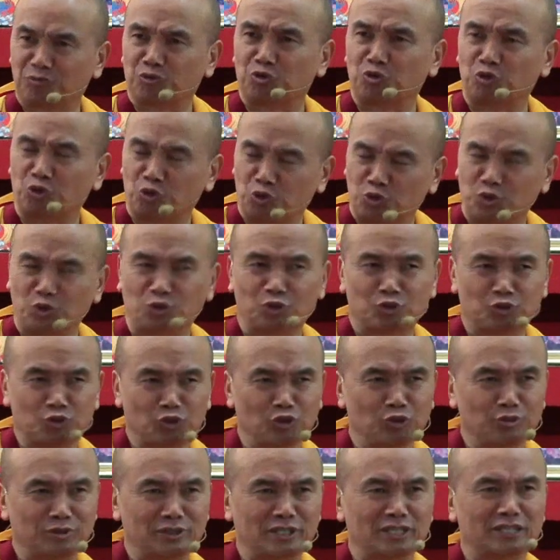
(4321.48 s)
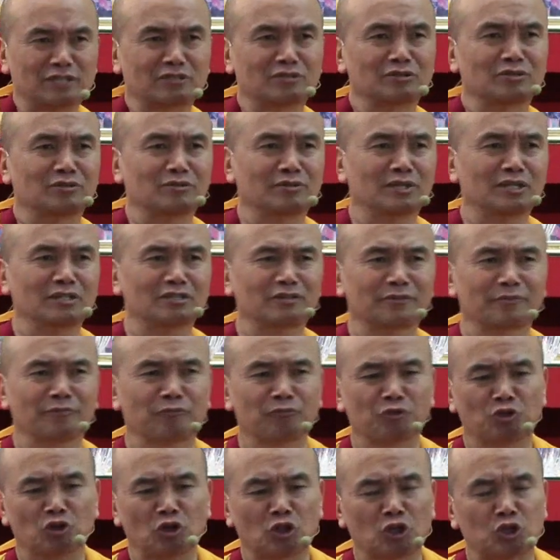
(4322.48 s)
You go to the object, right?
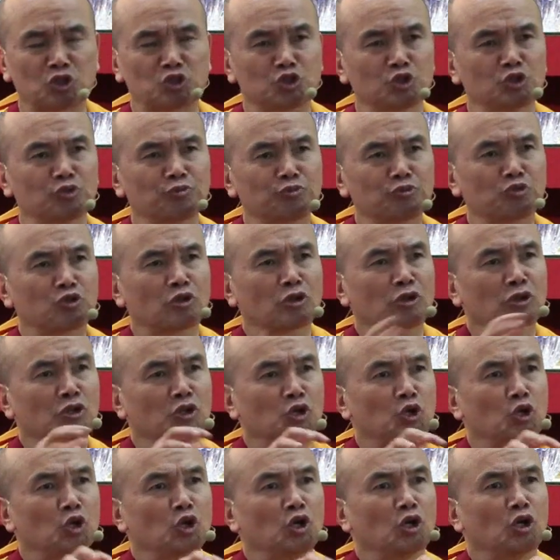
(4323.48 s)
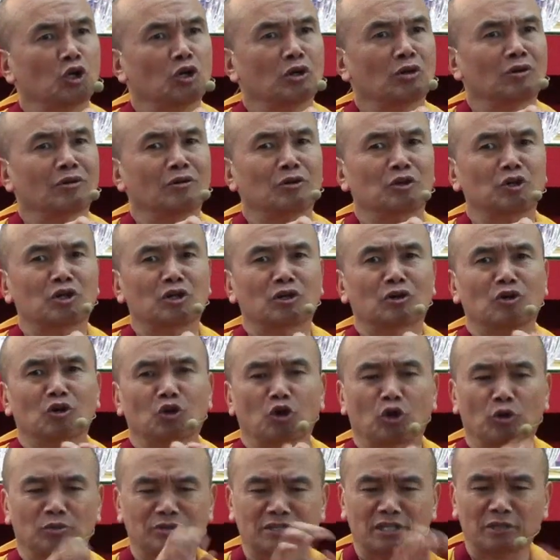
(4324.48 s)
So
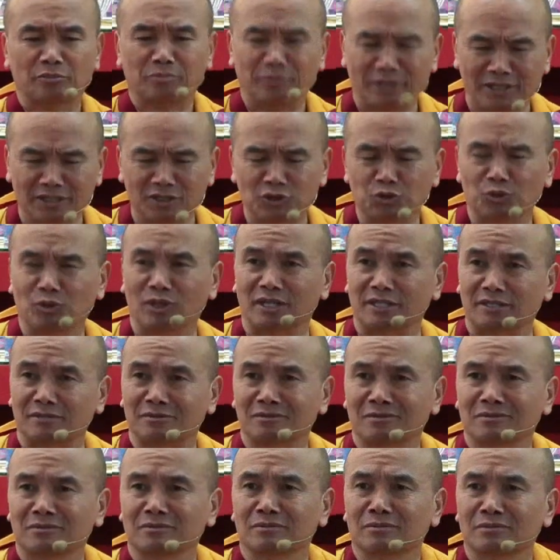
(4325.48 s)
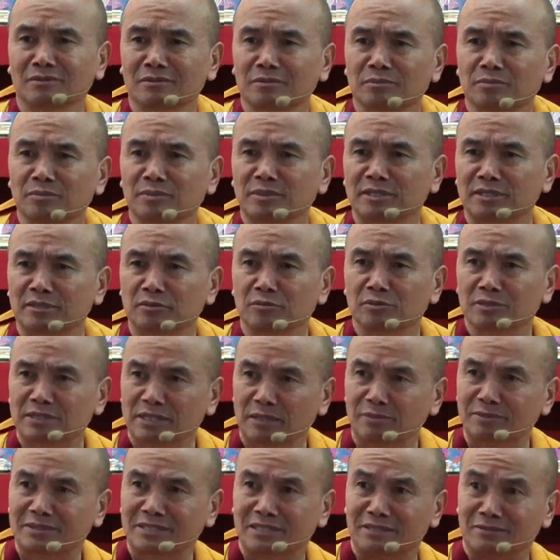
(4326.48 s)
object means what?
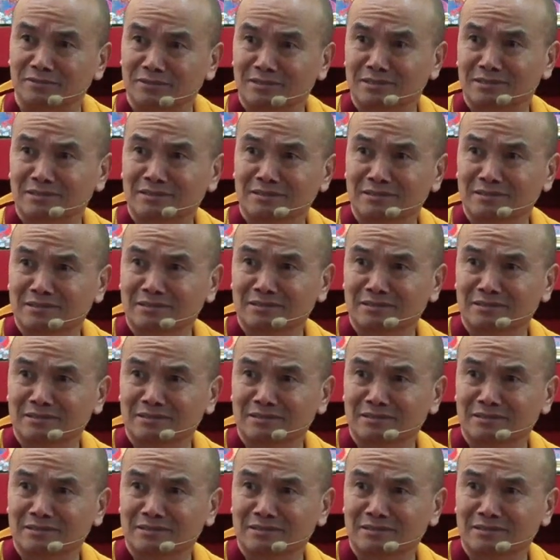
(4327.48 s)
Substance.